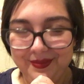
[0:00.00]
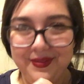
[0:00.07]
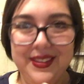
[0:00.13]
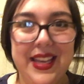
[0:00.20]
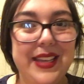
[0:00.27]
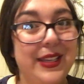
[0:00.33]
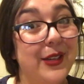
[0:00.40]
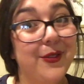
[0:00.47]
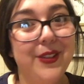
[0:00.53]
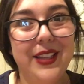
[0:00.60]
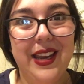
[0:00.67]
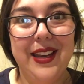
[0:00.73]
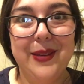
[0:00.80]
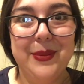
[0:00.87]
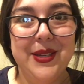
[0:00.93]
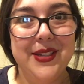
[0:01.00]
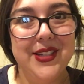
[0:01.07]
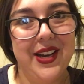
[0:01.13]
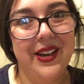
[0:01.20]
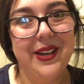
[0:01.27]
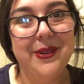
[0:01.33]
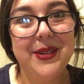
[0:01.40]
Thank you for letting me
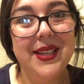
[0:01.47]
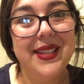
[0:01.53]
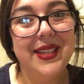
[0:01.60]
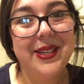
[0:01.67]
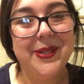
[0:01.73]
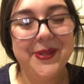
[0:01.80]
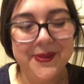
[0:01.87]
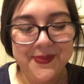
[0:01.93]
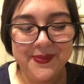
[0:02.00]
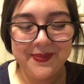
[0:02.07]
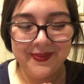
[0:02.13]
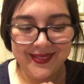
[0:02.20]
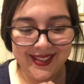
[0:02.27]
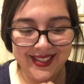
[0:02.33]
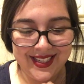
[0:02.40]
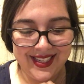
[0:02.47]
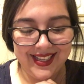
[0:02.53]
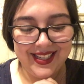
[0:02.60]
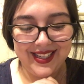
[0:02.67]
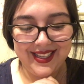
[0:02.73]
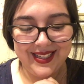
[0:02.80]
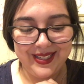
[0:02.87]
share it with you.
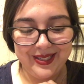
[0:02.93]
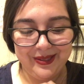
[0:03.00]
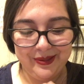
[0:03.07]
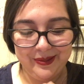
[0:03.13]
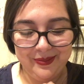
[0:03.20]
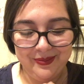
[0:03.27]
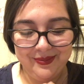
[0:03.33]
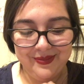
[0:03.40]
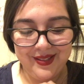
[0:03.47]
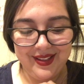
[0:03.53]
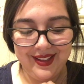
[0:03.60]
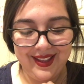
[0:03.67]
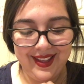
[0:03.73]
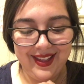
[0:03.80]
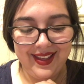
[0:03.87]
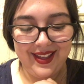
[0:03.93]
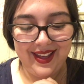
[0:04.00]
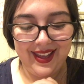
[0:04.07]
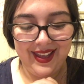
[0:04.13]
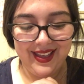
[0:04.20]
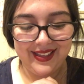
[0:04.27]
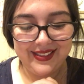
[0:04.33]

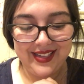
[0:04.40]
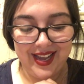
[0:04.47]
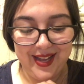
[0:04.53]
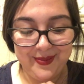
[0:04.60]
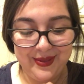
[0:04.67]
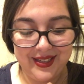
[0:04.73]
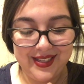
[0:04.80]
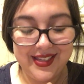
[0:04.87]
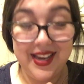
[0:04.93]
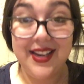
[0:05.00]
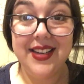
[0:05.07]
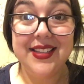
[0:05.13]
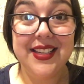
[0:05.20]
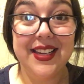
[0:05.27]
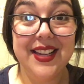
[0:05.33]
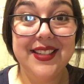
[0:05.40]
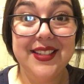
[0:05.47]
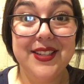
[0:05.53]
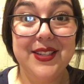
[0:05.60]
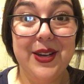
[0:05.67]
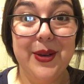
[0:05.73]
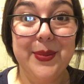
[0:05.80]
And I'm excited to get to
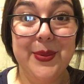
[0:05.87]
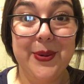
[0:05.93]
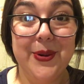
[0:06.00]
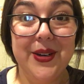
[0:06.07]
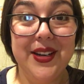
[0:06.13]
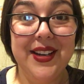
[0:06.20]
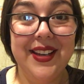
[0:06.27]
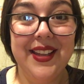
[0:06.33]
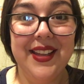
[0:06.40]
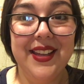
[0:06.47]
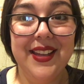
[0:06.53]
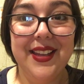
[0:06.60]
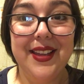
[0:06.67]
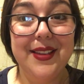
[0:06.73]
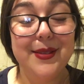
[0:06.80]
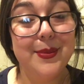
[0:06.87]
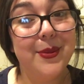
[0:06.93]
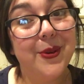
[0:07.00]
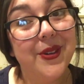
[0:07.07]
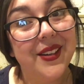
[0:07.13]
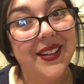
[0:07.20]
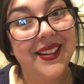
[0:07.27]
share more as
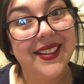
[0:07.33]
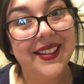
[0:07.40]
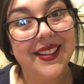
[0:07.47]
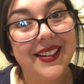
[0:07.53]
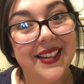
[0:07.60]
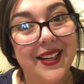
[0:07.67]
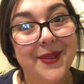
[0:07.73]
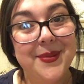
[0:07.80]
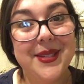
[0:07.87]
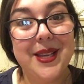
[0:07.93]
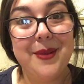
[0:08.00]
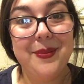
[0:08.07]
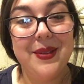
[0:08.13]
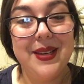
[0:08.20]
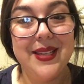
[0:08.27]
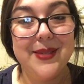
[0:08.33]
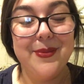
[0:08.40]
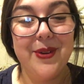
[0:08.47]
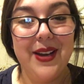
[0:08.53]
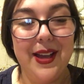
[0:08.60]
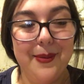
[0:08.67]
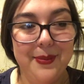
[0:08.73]
more comes up and as
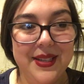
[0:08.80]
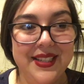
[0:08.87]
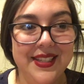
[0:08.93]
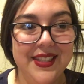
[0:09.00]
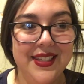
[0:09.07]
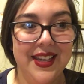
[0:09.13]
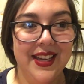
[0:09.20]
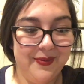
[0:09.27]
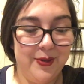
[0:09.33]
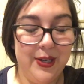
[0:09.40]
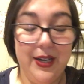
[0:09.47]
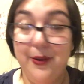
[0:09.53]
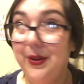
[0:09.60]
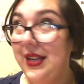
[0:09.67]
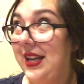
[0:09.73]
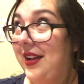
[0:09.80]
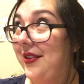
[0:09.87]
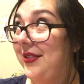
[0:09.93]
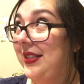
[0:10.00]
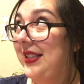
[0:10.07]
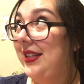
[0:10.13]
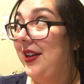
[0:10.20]
more happens. What are we
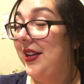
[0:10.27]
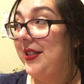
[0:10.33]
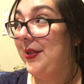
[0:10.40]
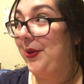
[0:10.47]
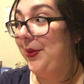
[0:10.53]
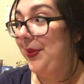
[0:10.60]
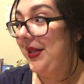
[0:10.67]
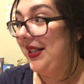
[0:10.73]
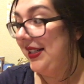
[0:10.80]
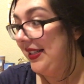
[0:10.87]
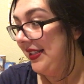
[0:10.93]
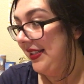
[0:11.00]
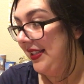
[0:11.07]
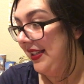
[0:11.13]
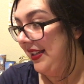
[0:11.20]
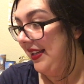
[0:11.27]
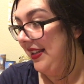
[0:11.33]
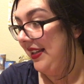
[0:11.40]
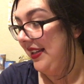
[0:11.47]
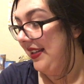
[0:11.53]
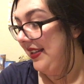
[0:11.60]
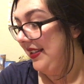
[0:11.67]
now? October?
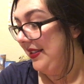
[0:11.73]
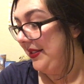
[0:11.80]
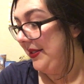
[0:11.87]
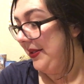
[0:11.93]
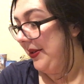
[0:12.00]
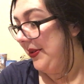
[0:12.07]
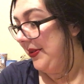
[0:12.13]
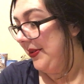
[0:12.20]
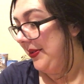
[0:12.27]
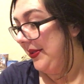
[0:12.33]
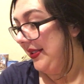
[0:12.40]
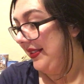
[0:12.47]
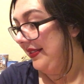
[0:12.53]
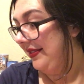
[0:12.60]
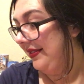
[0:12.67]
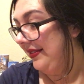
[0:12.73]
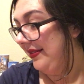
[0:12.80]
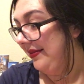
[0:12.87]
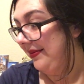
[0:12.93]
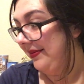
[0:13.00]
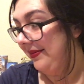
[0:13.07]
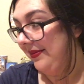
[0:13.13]
So
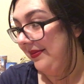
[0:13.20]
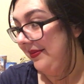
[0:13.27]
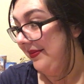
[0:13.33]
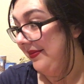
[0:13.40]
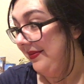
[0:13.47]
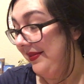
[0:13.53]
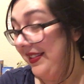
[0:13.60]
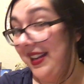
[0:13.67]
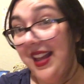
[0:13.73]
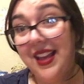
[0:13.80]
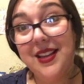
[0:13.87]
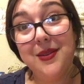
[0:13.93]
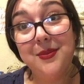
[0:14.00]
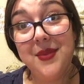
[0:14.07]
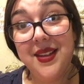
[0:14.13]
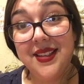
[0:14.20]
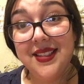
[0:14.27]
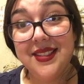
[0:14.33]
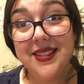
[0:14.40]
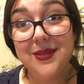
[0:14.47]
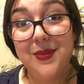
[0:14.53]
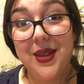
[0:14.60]
9
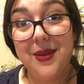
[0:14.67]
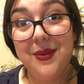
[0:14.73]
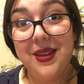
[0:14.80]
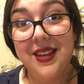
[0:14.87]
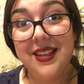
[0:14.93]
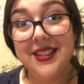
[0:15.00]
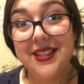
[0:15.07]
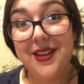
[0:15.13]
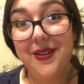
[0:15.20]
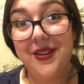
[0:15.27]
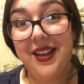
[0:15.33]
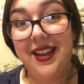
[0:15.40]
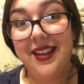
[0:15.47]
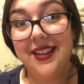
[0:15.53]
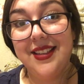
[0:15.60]
months maybe? Is that right?